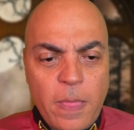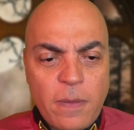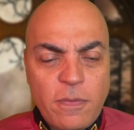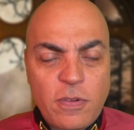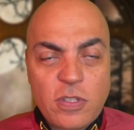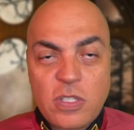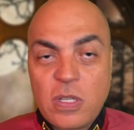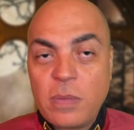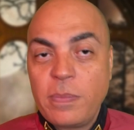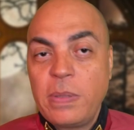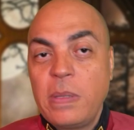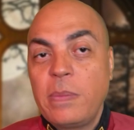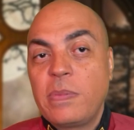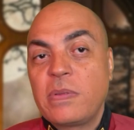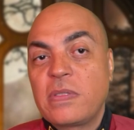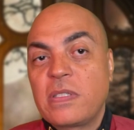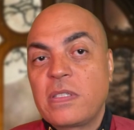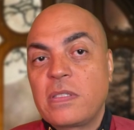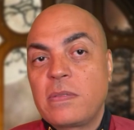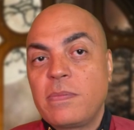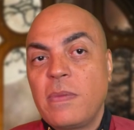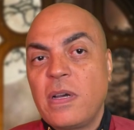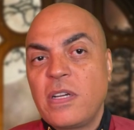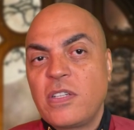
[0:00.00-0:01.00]
For some people,
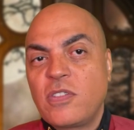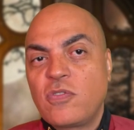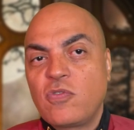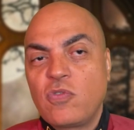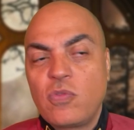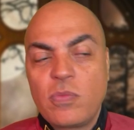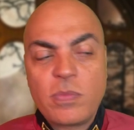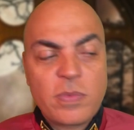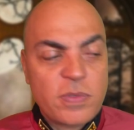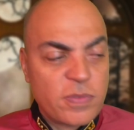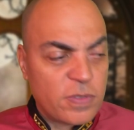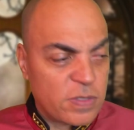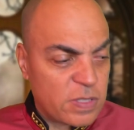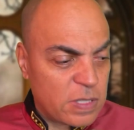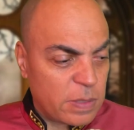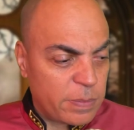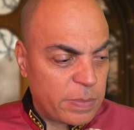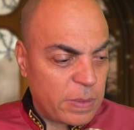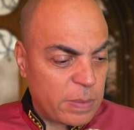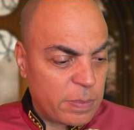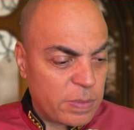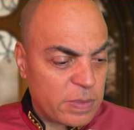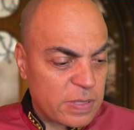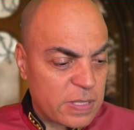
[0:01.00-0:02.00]
it's mushrooms. For
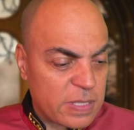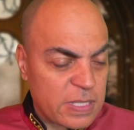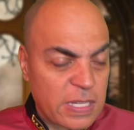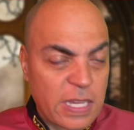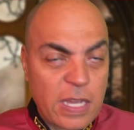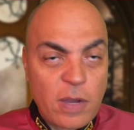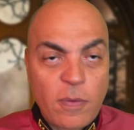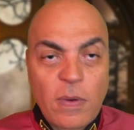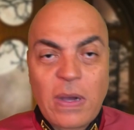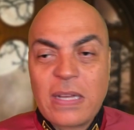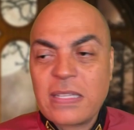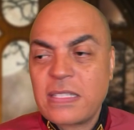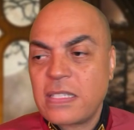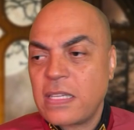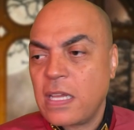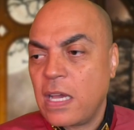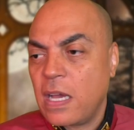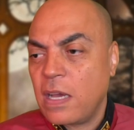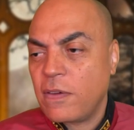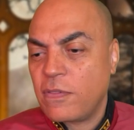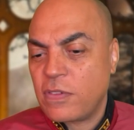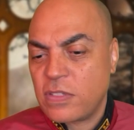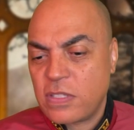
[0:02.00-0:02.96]
some people, it's ayahuasca.